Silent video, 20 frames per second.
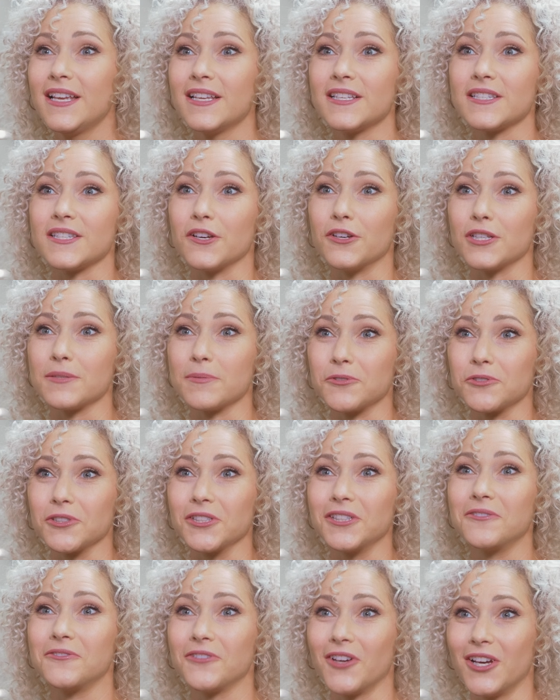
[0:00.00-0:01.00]
So it's been
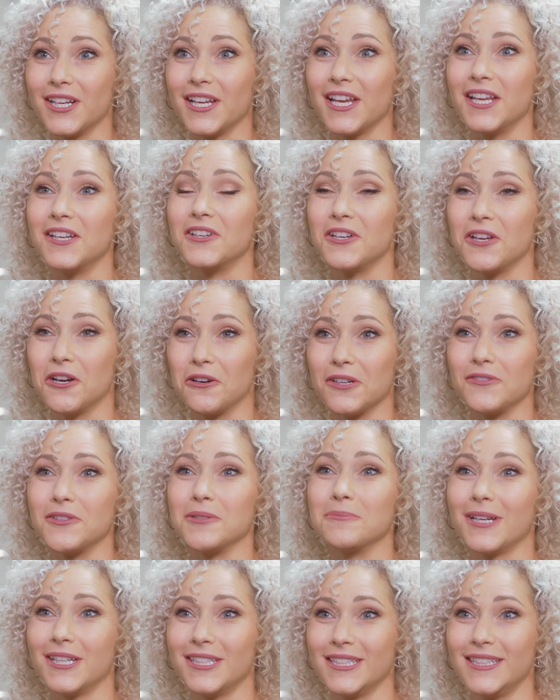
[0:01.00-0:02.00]
really fun getting to know
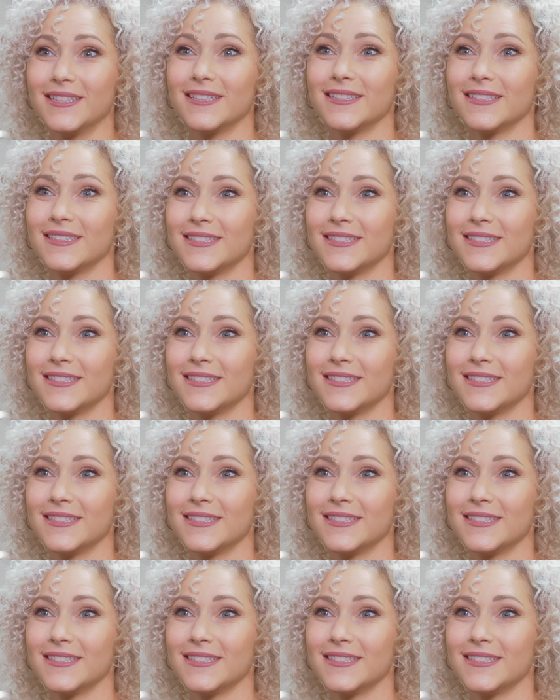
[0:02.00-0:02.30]
everybody.